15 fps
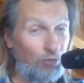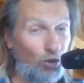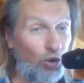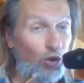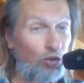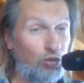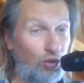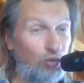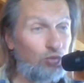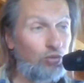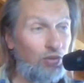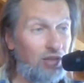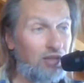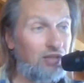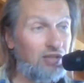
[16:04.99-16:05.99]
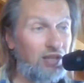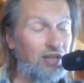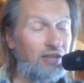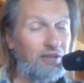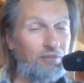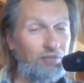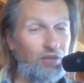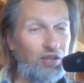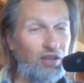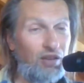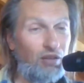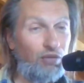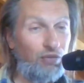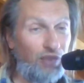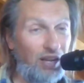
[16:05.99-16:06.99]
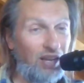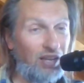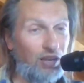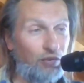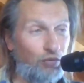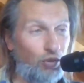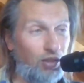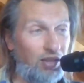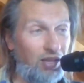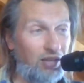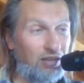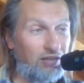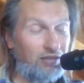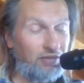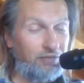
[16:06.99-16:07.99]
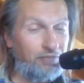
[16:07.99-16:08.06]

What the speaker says: hold on to this feeling within.